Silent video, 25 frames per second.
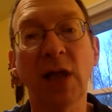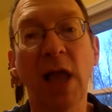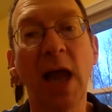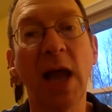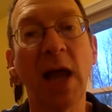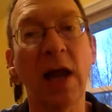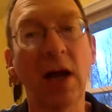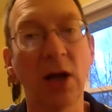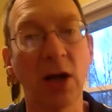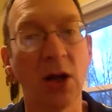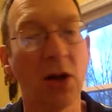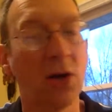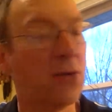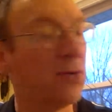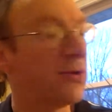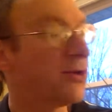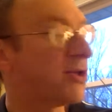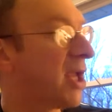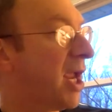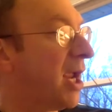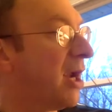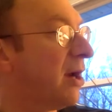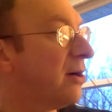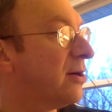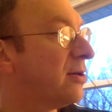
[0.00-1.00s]
like clothes
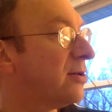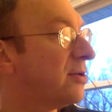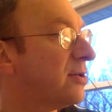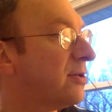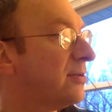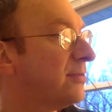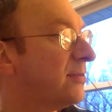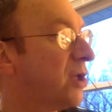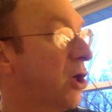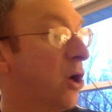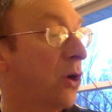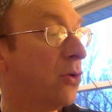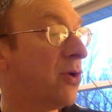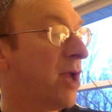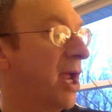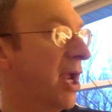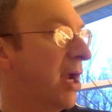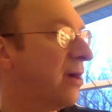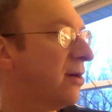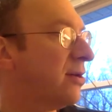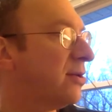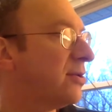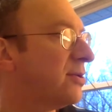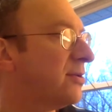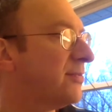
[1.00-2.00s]
hangers, coat
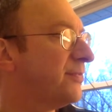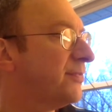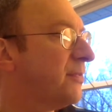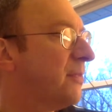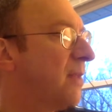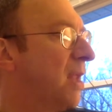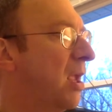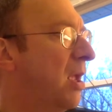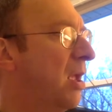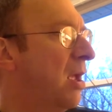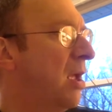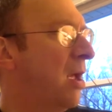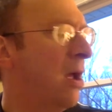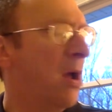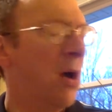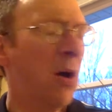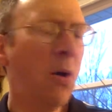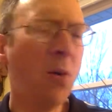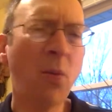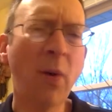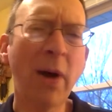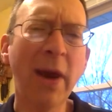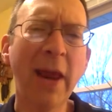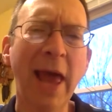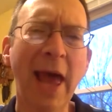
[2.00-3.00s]
hangers.
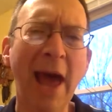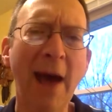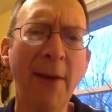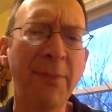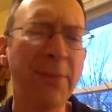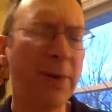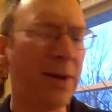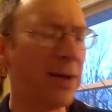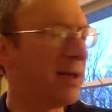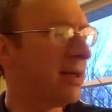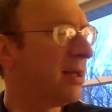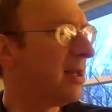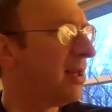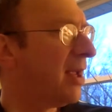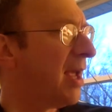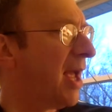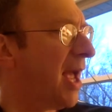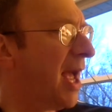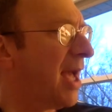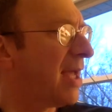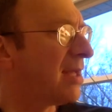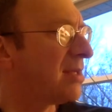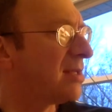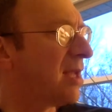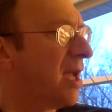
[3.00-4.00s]
What happened?
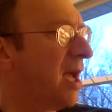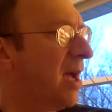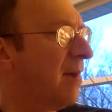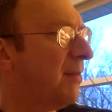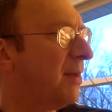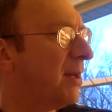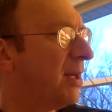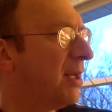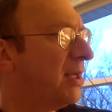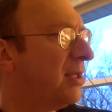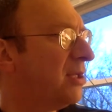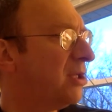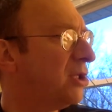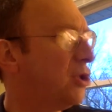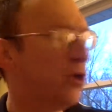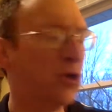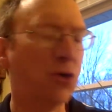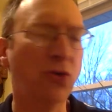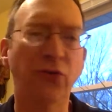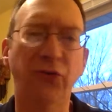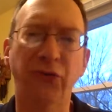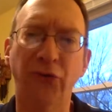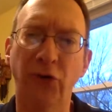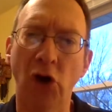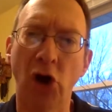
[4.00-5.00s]
Asked Homily. Did
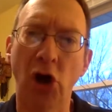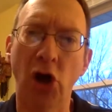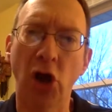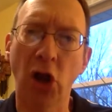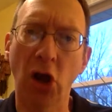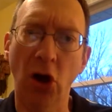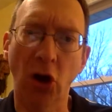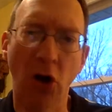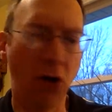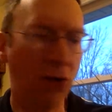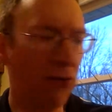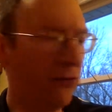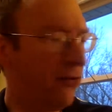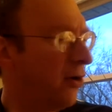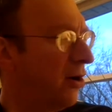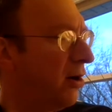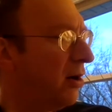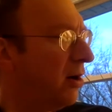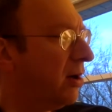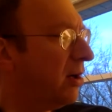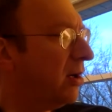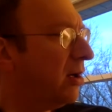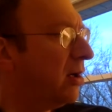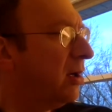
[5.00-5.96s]
you fall over?